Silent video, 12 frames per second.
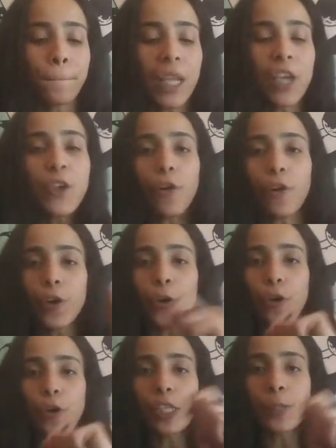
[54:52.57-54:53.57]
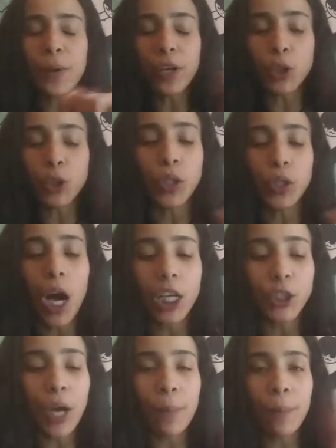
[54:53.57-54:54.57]
your spiritual
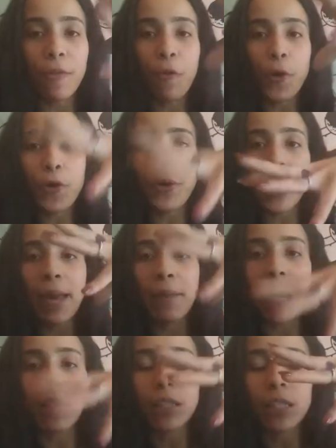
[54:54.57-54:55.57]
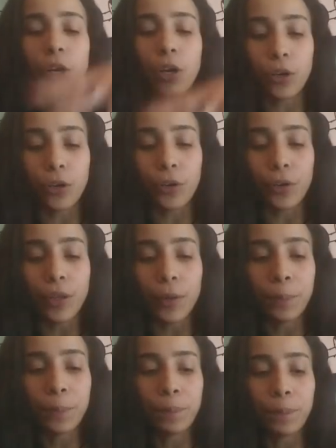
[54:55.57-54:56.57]
contract before you came down this earth.
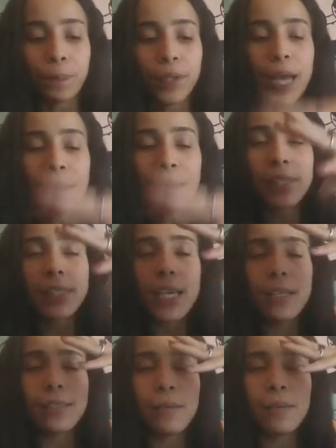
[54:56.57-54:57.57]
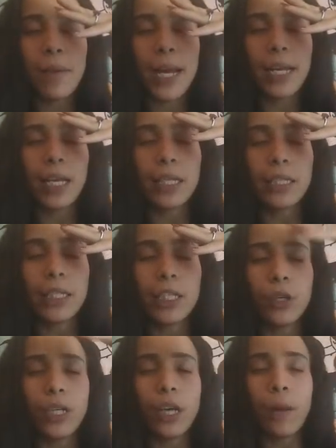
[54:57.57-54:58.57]
I'm seeing somebody like
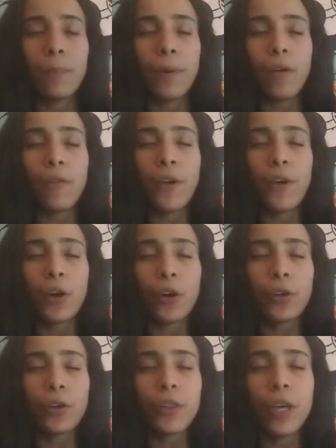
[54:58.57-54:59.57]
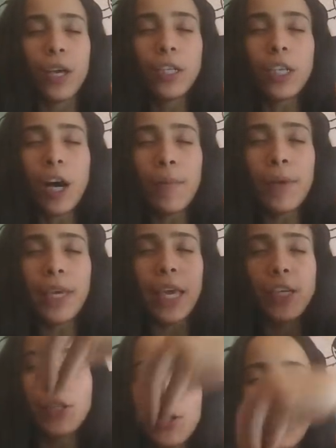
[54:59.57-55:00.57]
literally above the earth coming
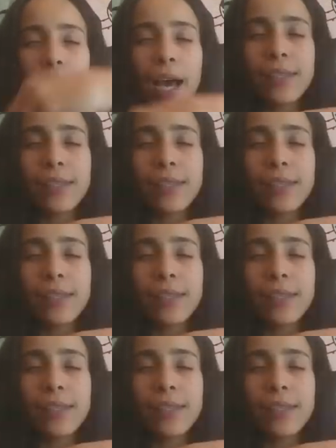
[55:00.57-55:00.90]
into it as